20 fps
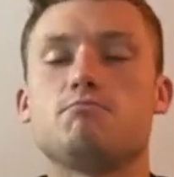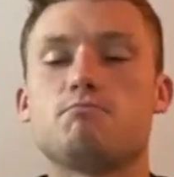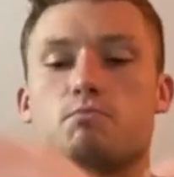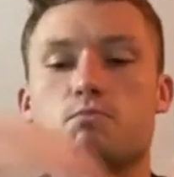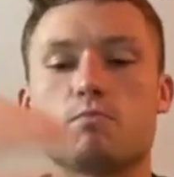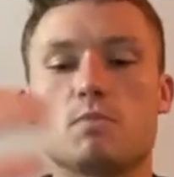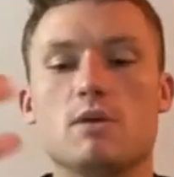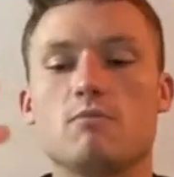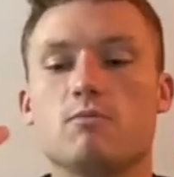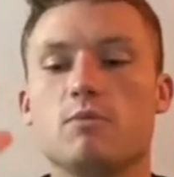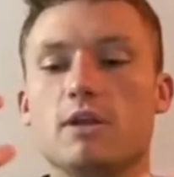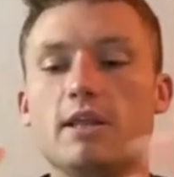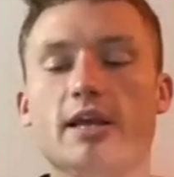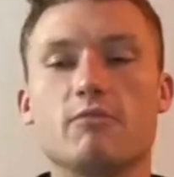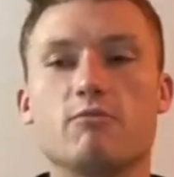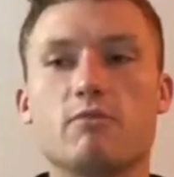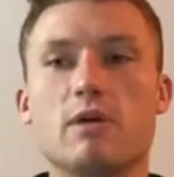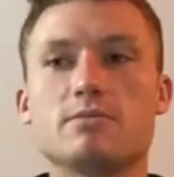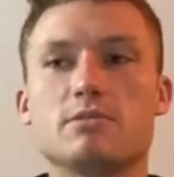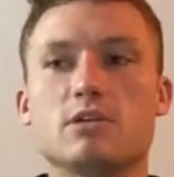it really
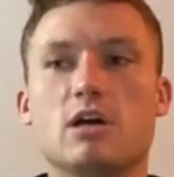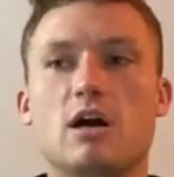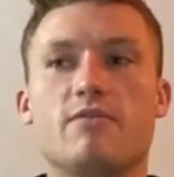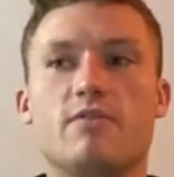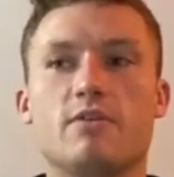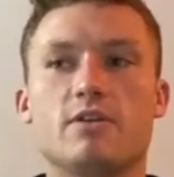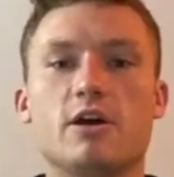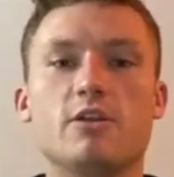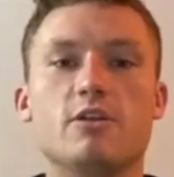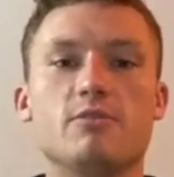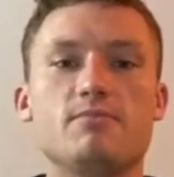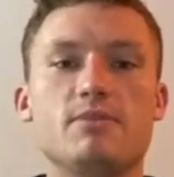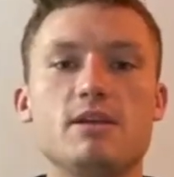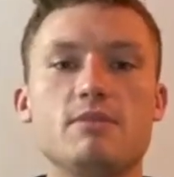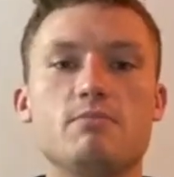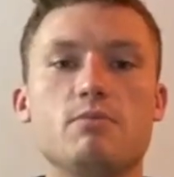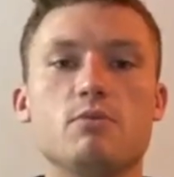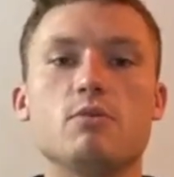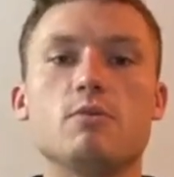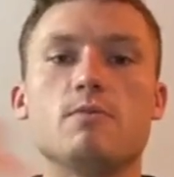rubs off on other
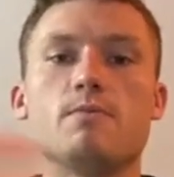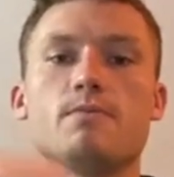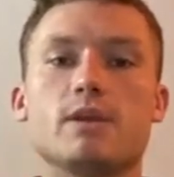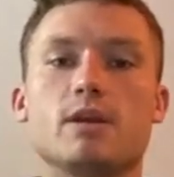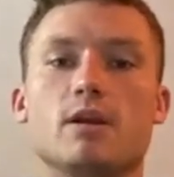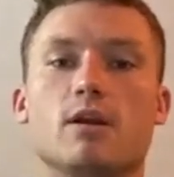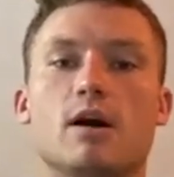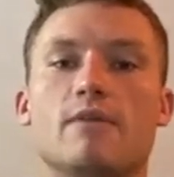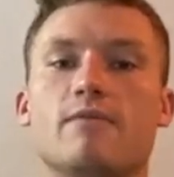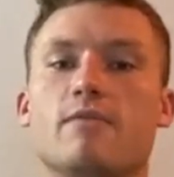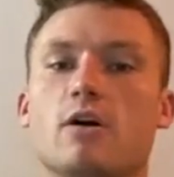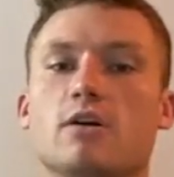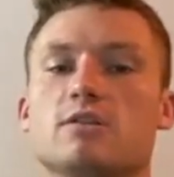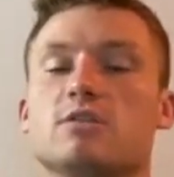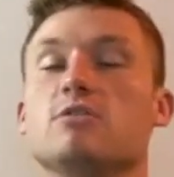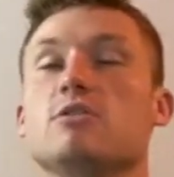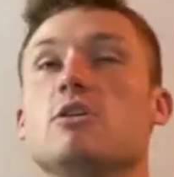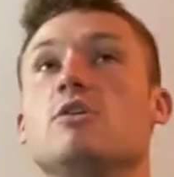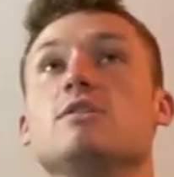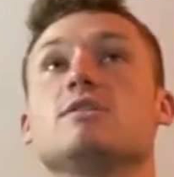people. I've
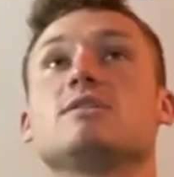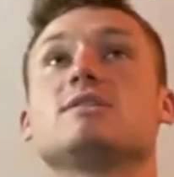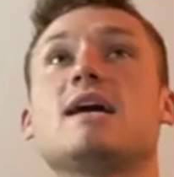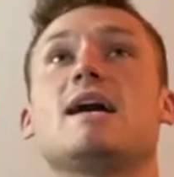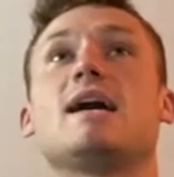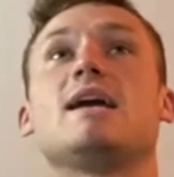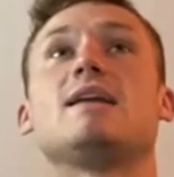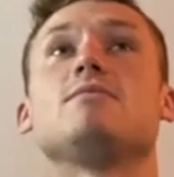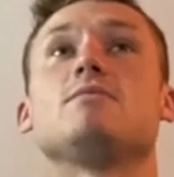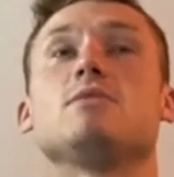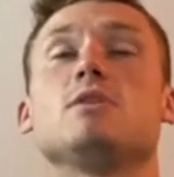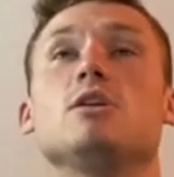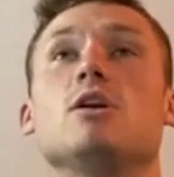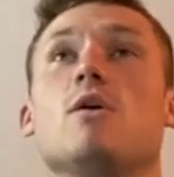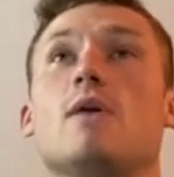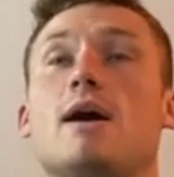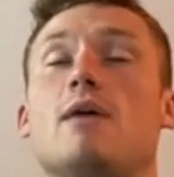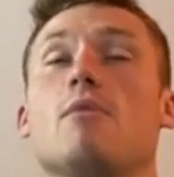also noticed that at